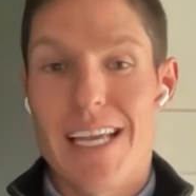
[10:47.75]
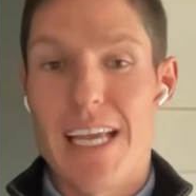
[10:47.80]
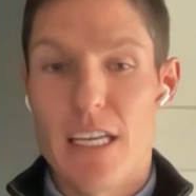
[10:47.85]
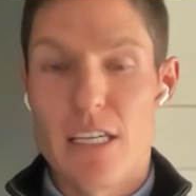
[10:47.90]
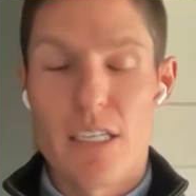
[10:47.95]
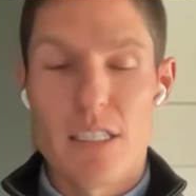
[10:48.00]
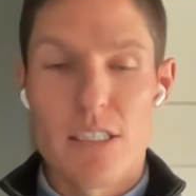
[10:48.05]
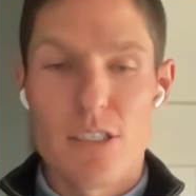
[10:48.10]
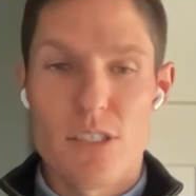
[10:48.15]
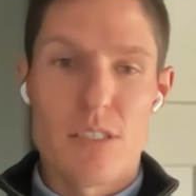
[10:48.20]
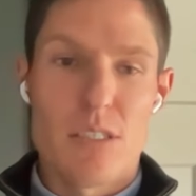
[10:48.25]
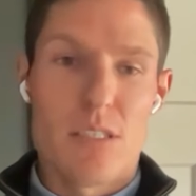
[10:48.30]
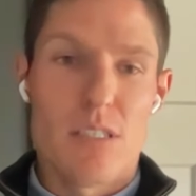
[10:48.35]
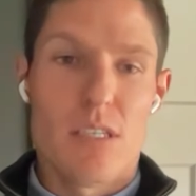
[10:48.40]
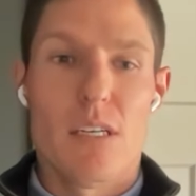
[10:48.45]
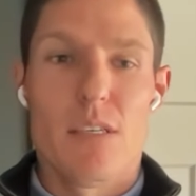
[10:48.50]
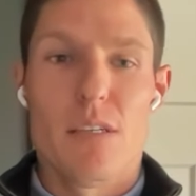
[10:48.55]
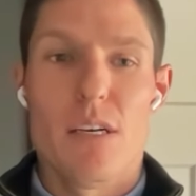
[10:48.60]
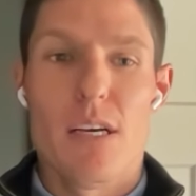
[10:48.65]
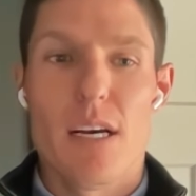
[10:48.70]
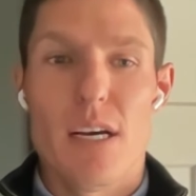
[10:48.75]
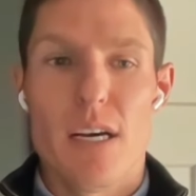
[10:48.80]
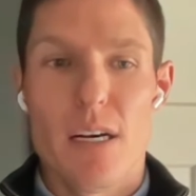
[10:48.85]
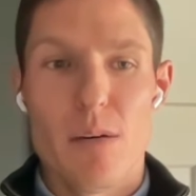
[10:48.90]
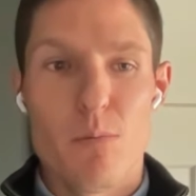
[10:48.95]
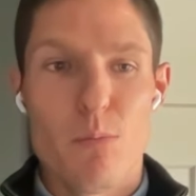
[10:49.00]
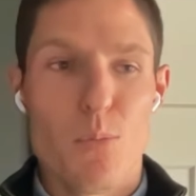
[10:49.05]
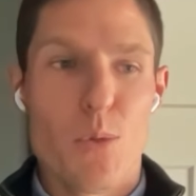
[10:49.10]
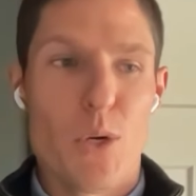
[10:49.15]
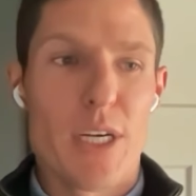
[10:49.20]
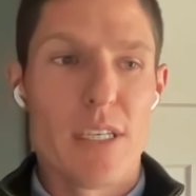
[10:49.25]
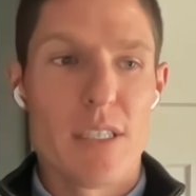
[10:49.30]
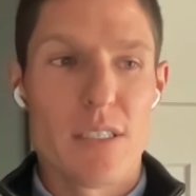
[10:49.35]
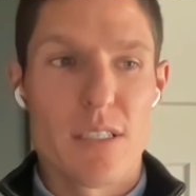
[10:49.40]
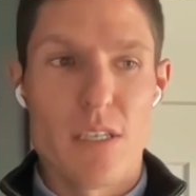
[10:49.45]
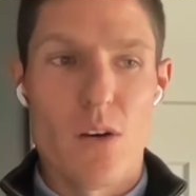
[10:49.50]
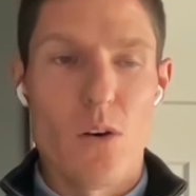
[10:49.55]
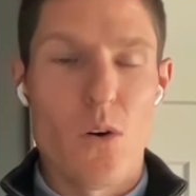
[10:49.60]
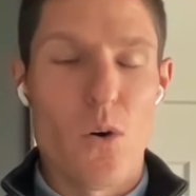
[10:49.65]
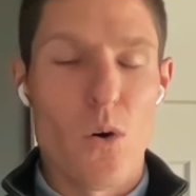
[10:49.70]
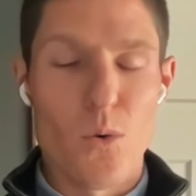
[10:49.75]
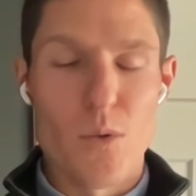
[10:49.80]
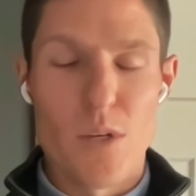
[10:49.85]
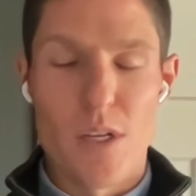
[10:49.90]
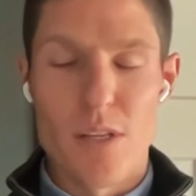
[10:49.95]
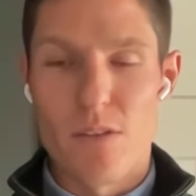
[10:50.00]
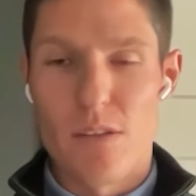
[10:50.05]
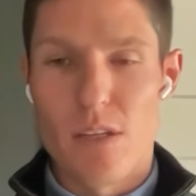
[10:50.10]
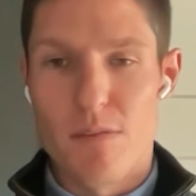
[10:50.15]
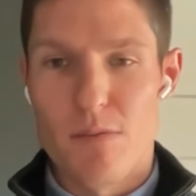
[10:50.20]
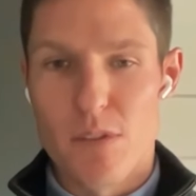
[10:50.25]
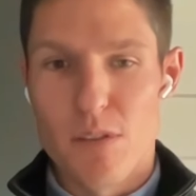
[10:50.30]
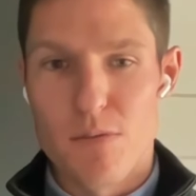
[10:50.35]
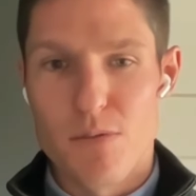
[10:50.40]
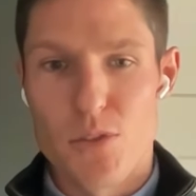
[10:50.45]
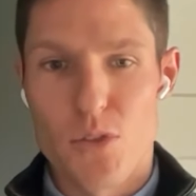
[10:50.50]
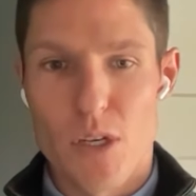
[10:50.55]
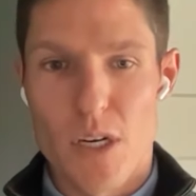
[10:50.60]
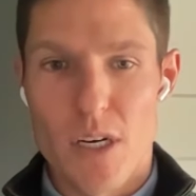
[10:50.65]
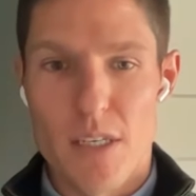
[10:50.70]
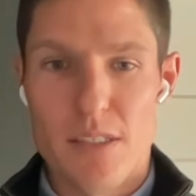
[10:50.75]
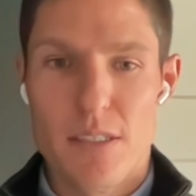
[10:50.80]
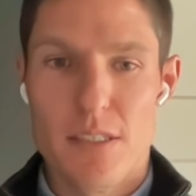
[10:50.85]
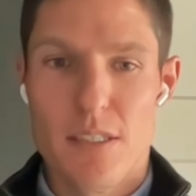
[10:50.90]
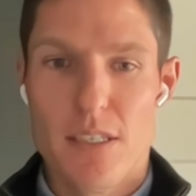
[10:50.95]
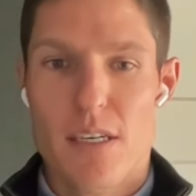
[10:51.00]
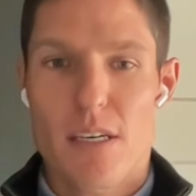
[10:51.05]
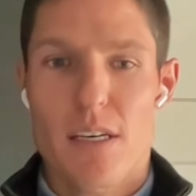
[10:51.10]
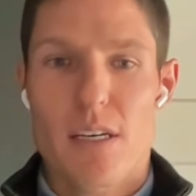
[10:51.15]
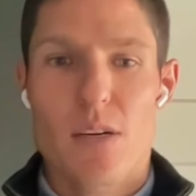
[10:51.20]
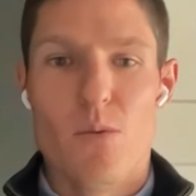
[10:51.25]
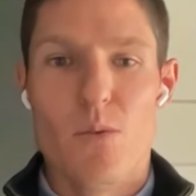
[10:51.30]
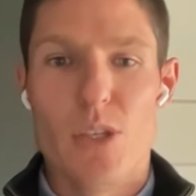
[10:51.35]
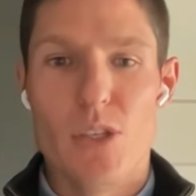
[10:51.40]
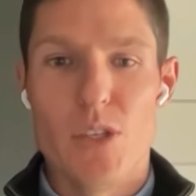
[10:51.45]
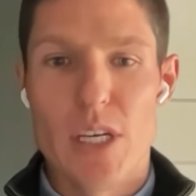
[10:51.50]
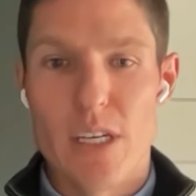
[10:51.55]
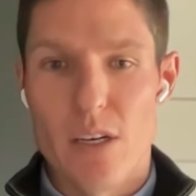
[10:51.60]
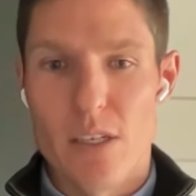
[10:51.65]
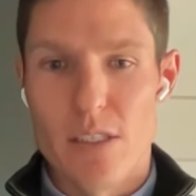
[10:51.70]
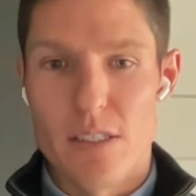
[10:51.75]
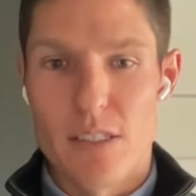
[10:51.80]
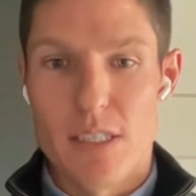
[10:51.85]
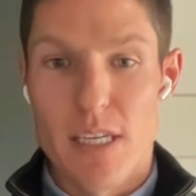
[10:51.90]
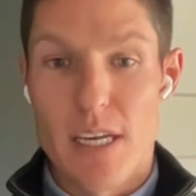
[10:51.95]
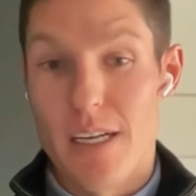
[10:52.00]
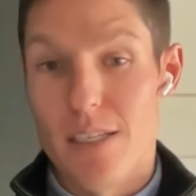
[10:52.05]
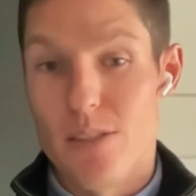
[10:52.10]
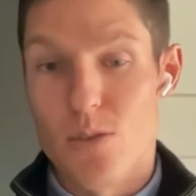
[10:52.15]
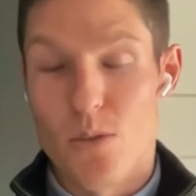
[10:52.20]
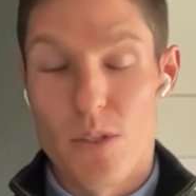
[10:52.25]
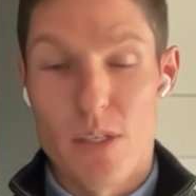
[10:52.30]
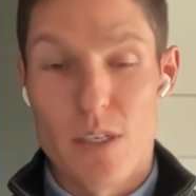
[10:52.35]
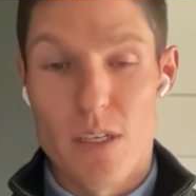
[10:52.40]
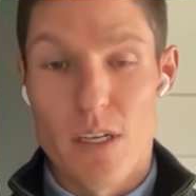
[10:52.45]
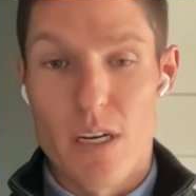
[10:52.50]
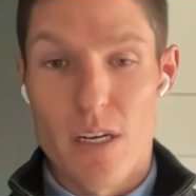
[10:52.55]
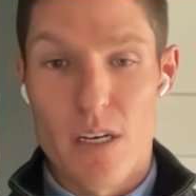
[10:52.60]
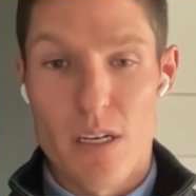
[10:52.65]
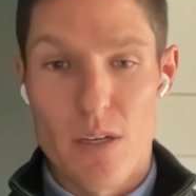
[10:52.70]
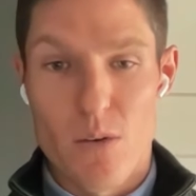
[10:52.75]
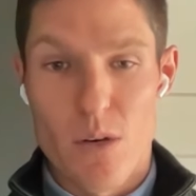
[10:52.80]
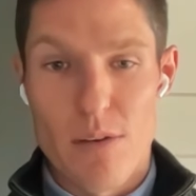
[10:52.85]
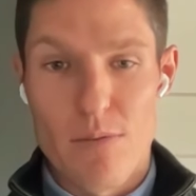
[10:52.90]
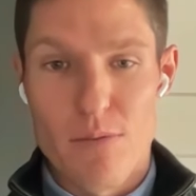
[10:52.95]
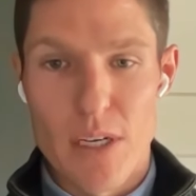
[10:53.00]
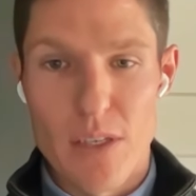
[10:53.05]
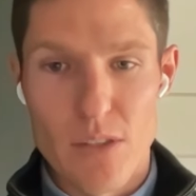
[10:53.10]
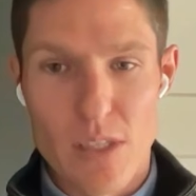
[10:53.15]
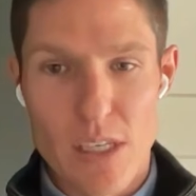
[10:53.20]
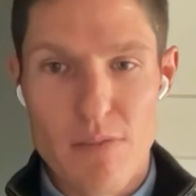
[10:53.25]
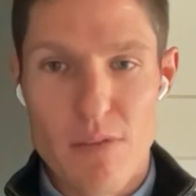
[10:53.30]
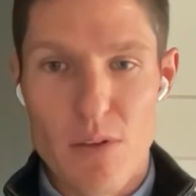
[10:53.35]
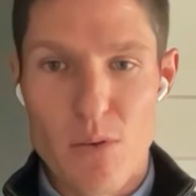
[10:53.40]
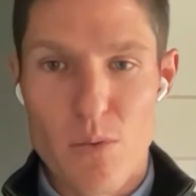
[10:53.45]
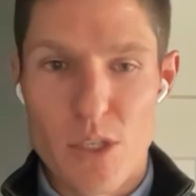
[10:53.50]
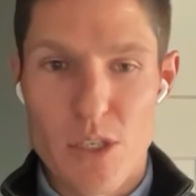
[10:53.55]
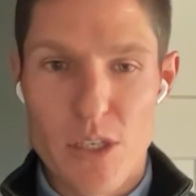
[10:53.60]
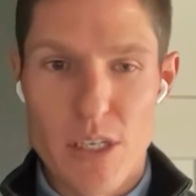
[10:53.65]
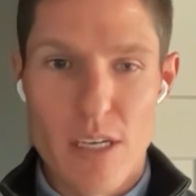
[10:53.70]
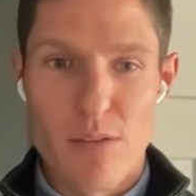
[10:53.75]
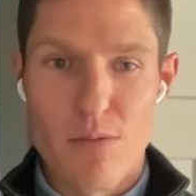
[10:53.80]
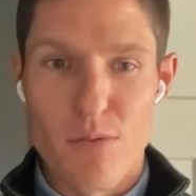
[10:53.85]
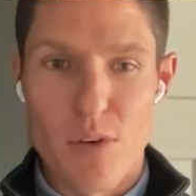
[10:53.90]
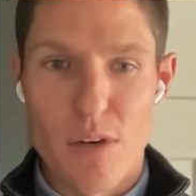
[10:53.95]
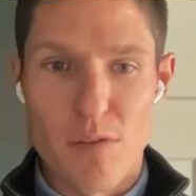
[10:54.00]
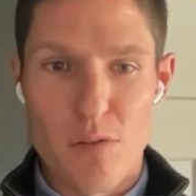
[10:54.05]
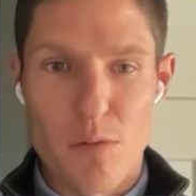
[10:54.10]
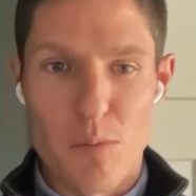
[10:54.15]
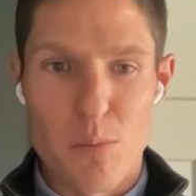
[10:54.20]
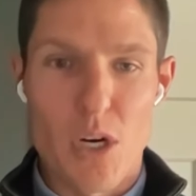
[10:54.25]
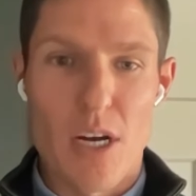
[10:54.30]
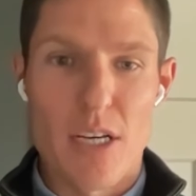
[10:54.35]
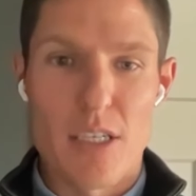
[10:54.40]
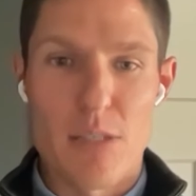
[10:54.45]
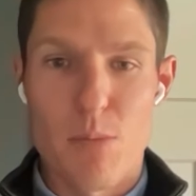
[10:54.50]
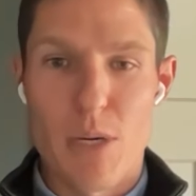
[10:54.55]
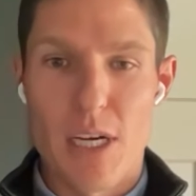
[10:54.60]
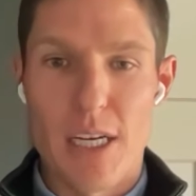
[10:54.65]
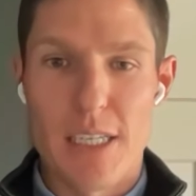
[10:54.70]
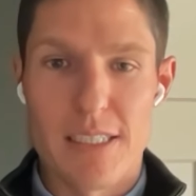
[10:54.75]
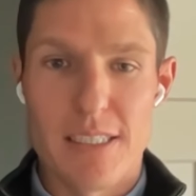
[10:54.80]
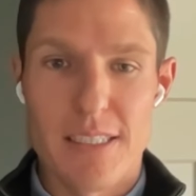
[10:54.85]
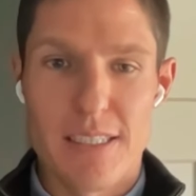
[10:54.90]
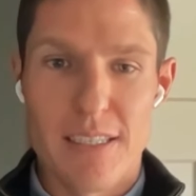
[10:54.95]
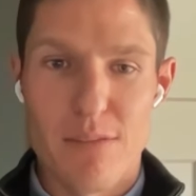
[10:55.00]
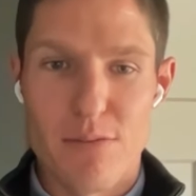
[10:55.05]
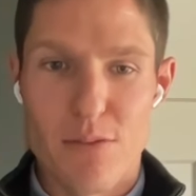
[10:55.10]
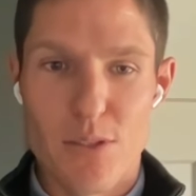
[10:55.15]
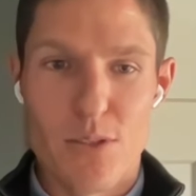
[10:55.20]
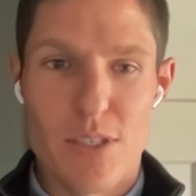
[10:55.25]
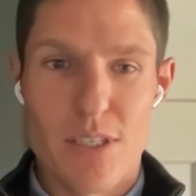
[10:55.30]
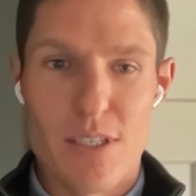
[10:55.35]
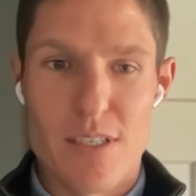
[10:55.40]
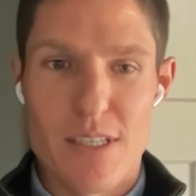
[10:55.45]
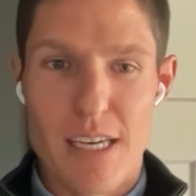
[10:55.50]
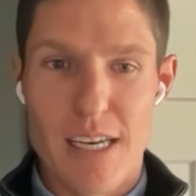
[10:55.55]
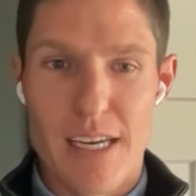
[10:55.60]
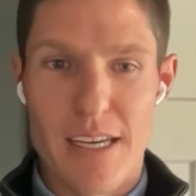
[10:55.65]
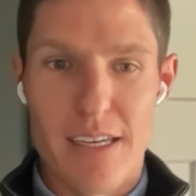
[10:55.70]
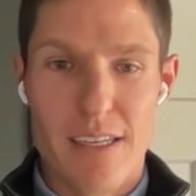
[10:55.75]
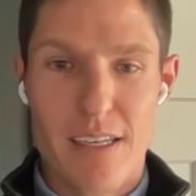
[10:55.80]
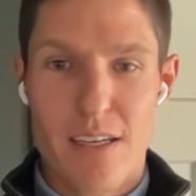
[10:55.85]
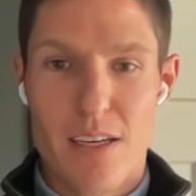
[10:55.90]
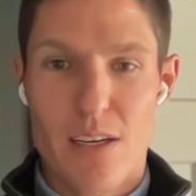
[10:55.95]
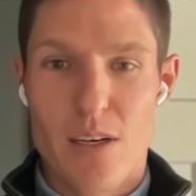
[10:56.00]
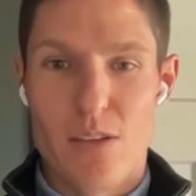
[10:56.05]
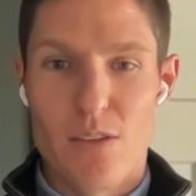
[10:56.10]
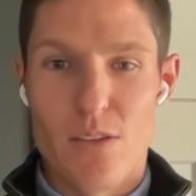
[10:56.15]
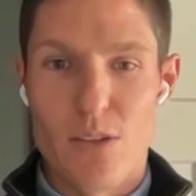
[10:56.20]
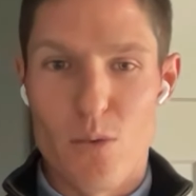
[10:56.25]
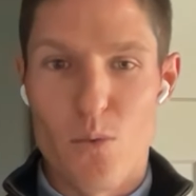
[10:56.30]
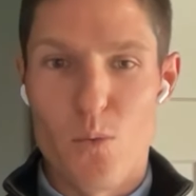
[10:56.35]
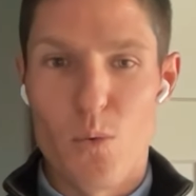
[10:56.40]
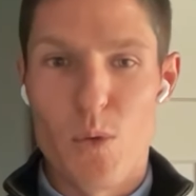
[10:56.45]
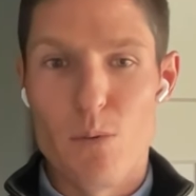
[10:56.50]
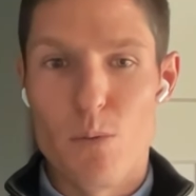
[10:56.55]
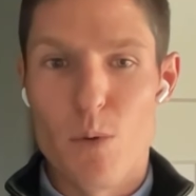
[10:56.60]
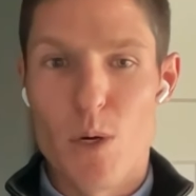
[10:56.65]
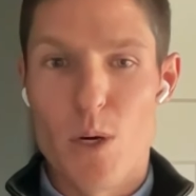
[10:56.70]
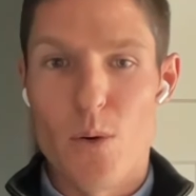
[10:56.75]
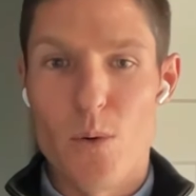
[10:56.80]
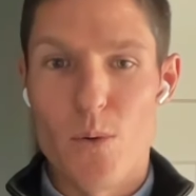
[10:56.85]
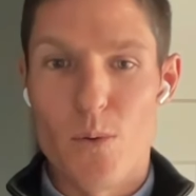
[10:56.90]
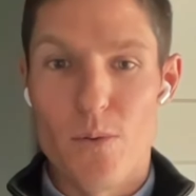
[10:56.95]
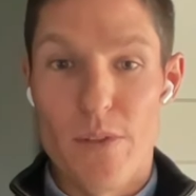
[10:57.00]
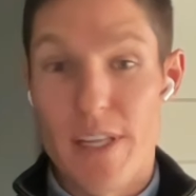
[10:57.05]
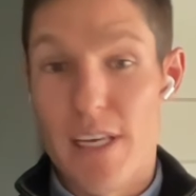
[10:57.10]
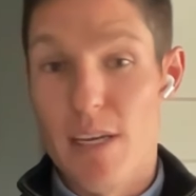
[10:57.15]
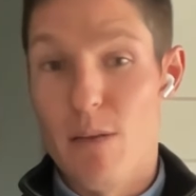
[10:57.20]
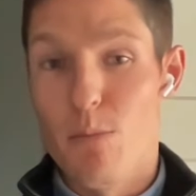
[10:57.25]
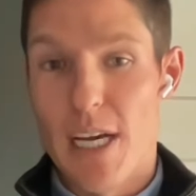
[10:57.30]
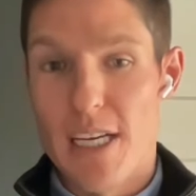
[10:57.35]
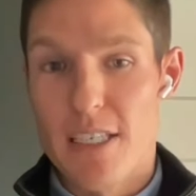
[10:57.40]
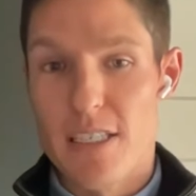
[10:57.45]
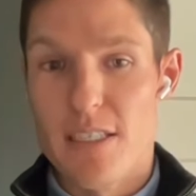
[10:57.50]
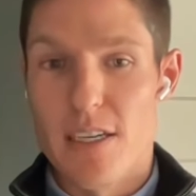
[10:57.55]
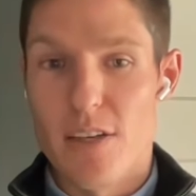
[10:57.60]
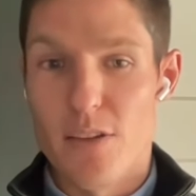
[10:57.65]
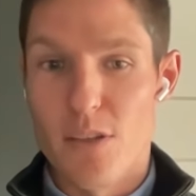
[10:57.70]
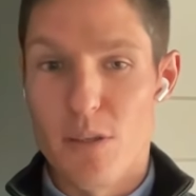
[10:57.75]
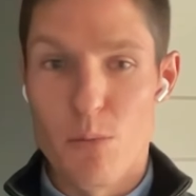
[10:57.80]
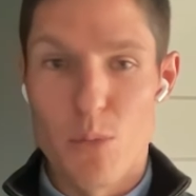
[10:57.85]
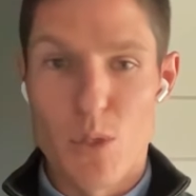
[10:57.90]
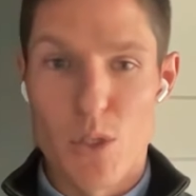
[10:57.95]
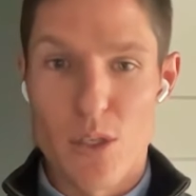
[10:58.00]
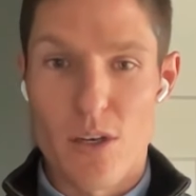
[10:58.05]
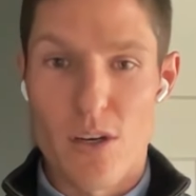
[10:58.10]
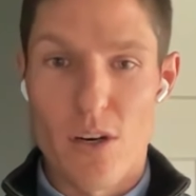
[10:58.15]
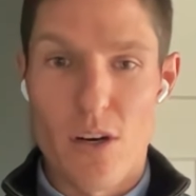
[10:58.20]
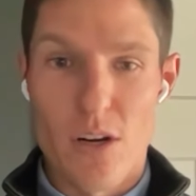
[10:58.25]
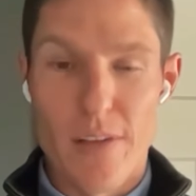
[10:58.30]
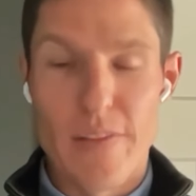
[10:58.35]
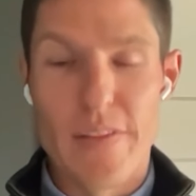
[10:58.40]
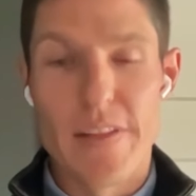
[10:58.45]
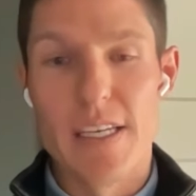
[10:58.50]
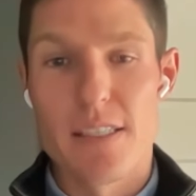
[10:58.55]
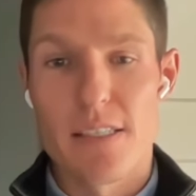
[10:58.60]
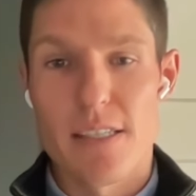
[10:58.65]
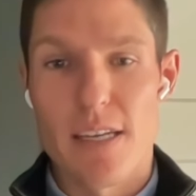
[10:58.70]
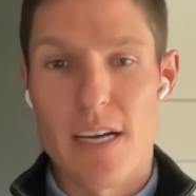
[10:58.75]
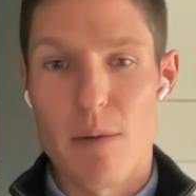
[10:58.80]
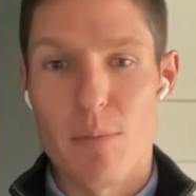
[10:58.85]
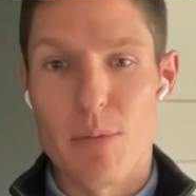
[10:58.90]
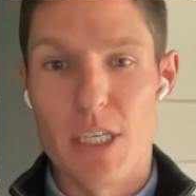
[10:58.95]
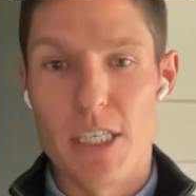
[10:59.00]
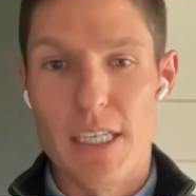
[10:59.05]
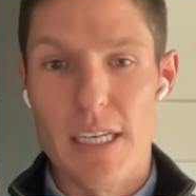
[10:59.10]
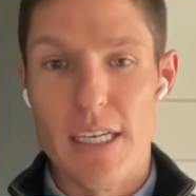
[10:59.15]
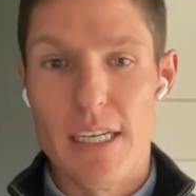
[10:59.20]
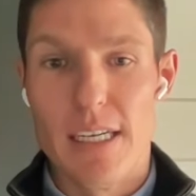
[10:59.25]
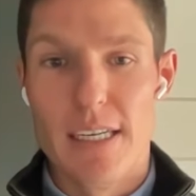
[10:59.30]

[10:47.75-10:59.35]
And it just brings a whole nother level of trust when you get on stage, where, quite frankly, even when you get in front of a prospect, if you can say, look, we wrote the best selling book on this topic,